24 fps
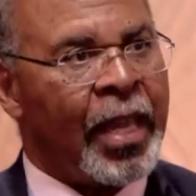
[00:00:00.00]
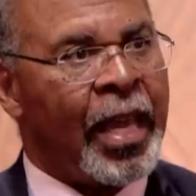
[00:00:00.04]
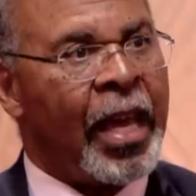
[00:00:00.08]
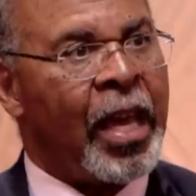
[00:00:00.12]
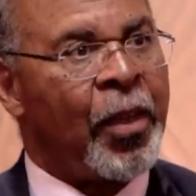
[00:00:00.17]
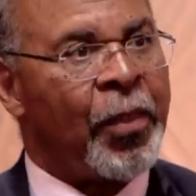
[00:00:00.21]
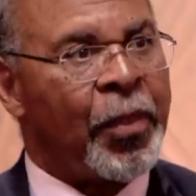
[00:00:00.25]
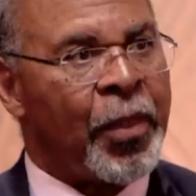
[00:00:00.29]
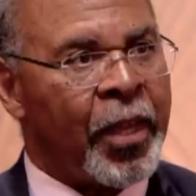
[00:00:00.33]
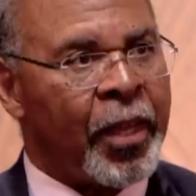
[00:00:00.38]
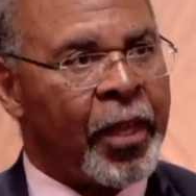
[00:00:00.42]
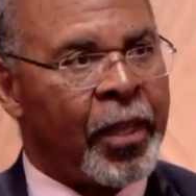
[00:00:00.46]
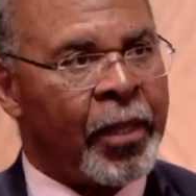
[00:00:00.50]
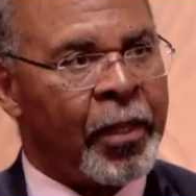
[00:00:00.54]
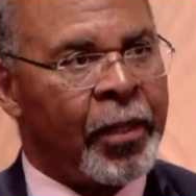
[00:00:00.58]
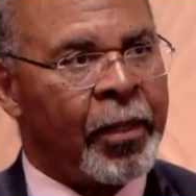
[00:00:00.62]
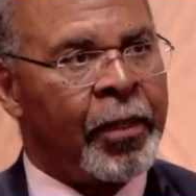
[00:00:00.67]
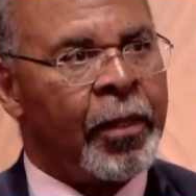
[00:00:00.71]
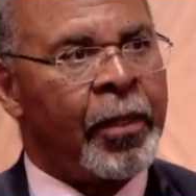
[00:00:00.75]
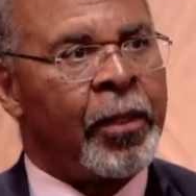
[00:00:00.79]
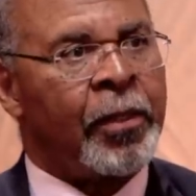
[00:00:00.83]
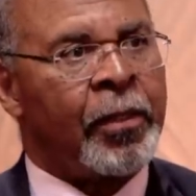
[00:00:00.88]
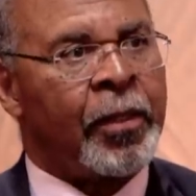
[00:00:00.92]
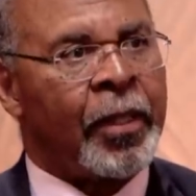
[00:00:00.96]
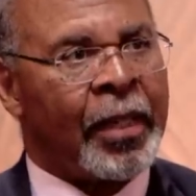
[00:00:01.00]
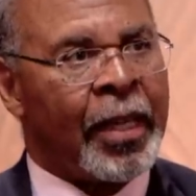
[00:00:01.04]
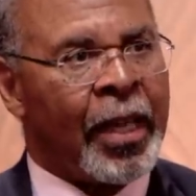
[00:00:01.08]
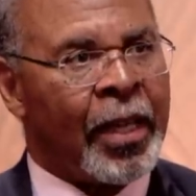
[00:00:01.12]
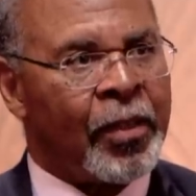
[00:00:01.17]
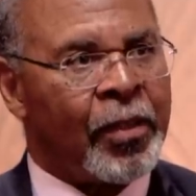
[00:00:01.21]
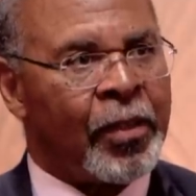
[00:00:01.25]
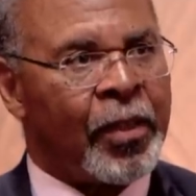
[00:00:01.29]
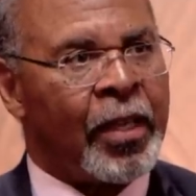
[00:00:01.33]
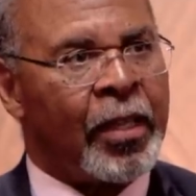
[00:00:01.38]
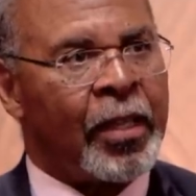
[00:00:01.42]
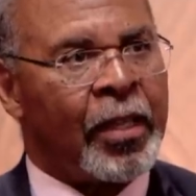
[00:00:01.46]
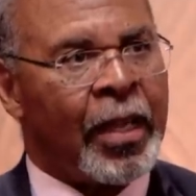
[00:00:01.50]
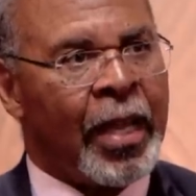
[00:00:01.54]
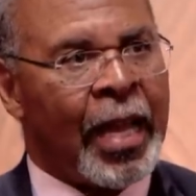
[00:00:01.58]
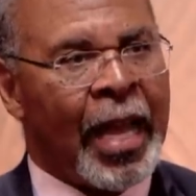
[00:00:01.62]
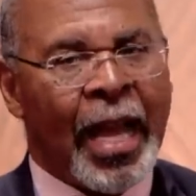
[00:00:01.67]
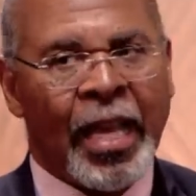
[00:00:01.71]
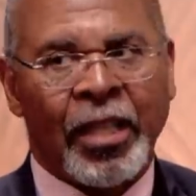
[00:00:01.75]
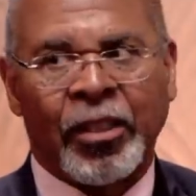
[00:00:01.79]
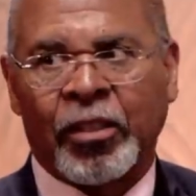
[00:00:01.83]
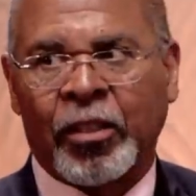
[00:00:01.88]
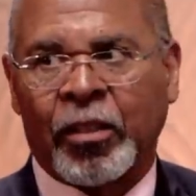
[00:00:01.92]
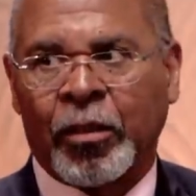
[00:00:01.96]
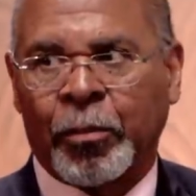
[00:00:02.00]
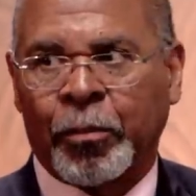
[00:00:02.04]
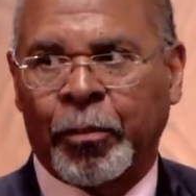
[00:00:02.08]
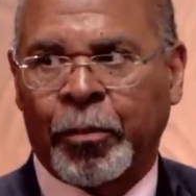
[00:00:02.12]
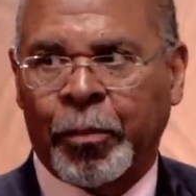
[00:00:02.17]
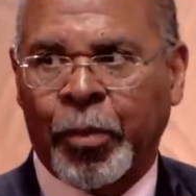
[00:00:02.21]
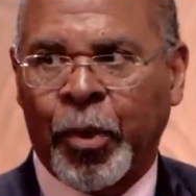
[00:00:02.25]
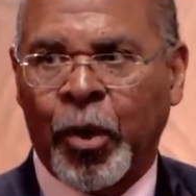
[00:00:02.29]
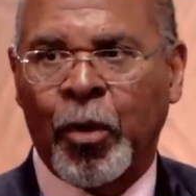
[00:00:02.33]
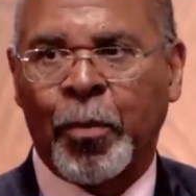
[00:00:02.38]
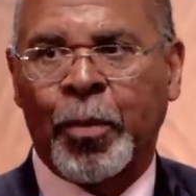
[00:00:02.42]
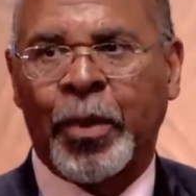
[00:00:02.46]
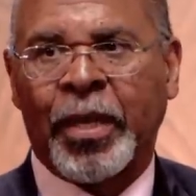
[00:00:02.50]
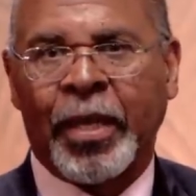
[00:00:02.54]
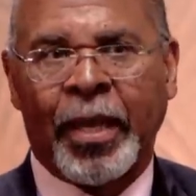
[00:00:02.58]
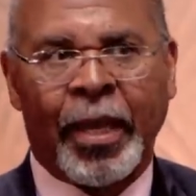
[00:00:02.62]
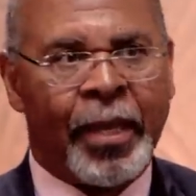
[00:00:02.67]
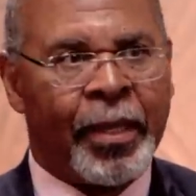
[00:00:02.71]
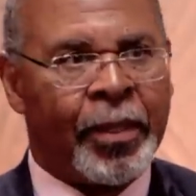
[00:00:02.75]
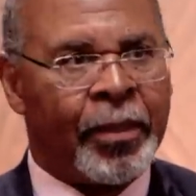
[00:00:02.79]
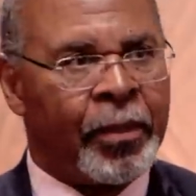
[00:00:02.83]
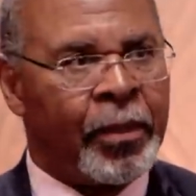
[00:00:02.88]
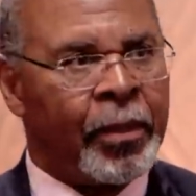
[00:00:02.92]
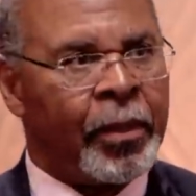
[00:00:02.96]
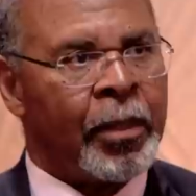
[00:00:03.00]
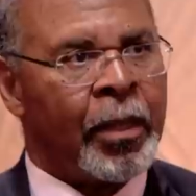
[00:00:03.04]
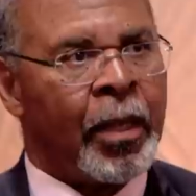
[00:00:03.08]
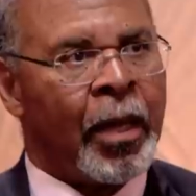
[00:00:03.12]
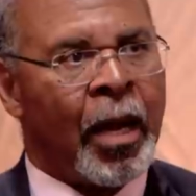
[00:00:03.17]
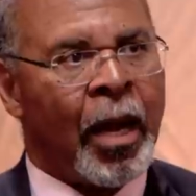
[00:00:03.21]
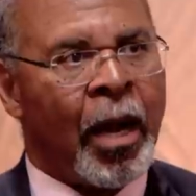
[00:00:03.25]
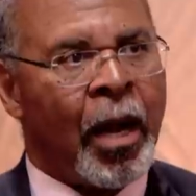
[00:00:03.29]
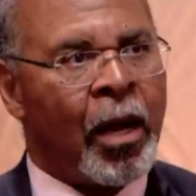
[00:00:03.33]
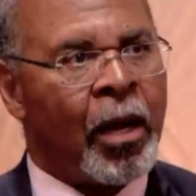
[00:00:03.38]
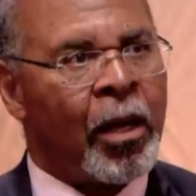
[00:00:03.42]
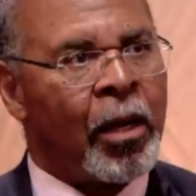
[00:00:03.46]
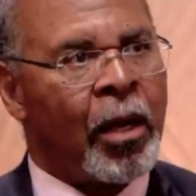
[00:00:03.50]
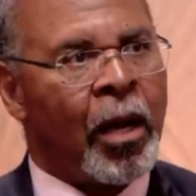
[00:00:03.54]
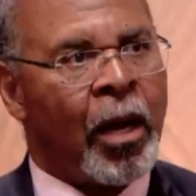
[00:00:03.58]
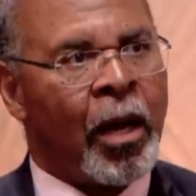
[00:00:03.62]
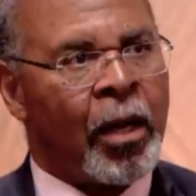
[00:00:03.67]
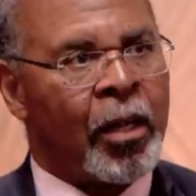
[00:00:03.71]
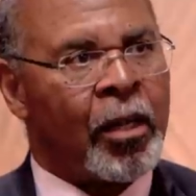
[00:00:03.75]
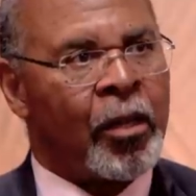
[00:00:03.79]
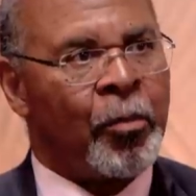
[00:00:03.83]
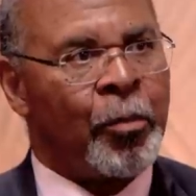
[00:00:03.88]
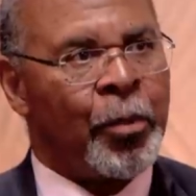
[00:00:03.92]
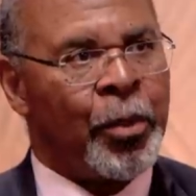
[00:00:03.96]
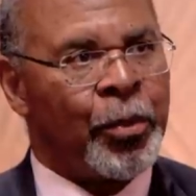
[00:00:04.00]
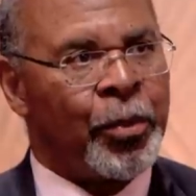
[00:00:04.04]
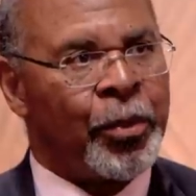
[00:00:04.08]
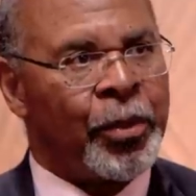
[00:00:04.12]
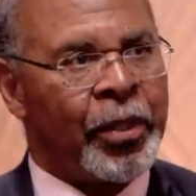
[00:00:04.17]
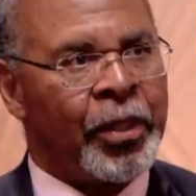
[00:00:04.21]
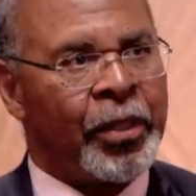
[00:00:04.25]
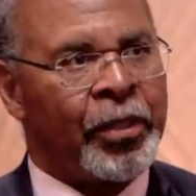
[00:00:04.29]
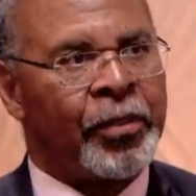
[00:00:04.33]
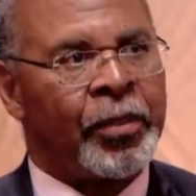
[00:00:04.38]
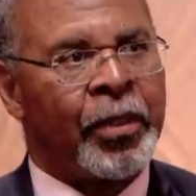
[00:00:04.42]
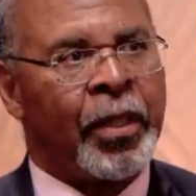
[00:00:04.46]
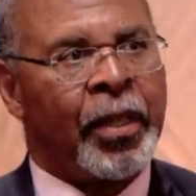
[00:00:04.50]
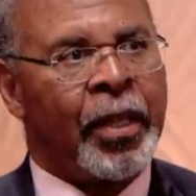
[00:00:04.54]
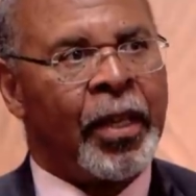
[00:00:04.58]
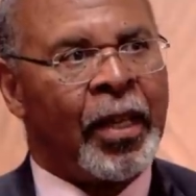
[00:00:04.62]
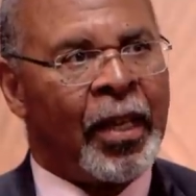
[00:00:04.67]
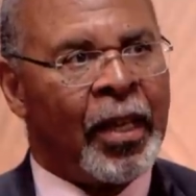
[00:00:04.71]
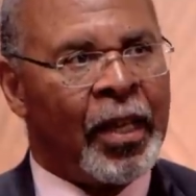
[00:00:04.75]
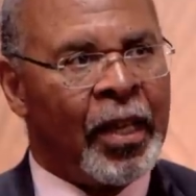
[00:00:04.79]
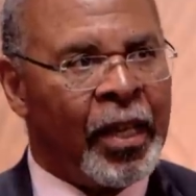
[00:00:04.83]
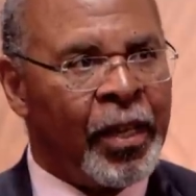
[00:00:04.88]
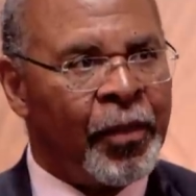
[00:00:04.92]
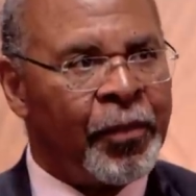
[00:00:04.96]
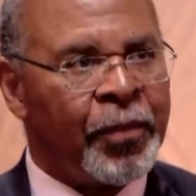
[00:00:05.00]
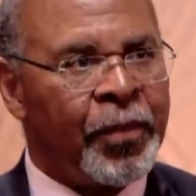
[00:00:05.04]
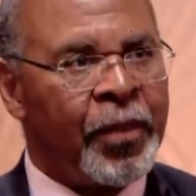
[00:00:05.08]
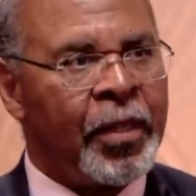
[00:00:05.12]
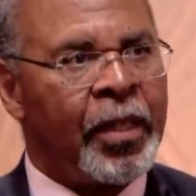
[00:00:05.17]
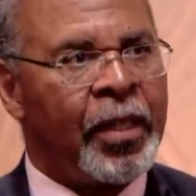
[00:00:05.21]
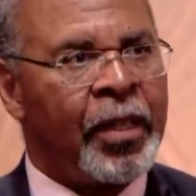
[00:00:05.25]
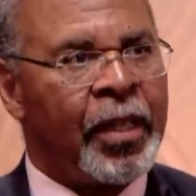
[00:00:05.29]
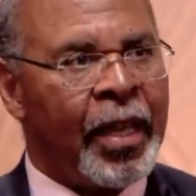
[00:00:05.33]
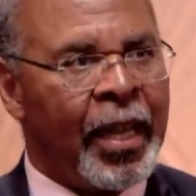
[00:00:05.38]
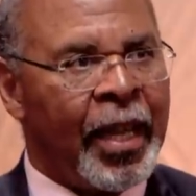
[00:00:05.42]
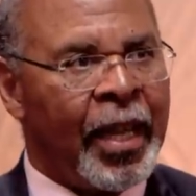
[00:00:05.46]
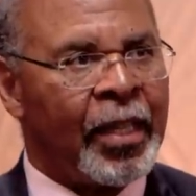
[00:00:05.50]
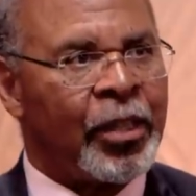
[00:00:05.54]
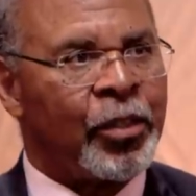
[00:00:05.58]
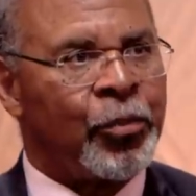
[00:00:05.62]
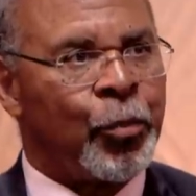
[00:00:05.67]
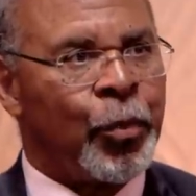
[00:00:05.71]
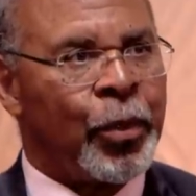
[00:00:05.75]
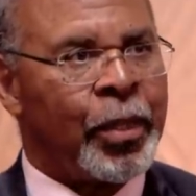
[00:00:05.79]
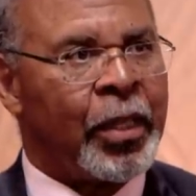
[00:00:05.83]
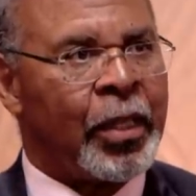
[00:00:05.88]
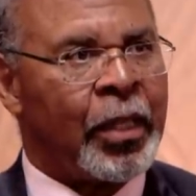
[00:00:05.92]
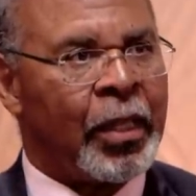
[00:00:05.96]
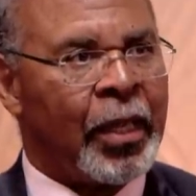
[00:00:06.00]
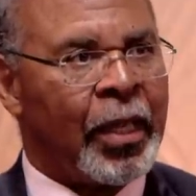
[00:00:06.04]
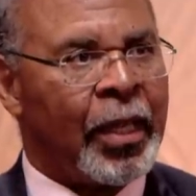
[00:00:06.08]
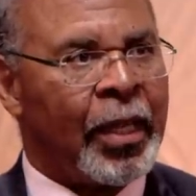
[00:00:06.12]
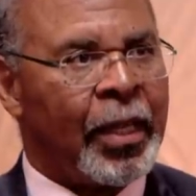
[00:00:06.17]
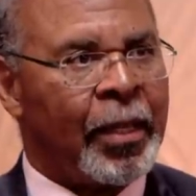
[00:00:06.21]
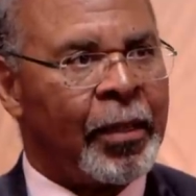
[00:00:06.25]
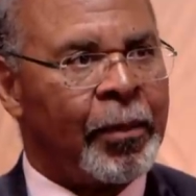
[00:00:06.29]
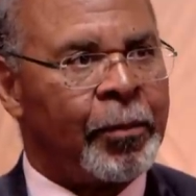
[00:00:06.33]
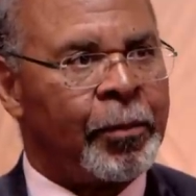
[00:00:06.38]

ethic that I think has to permeate our communities, lifting as we climb.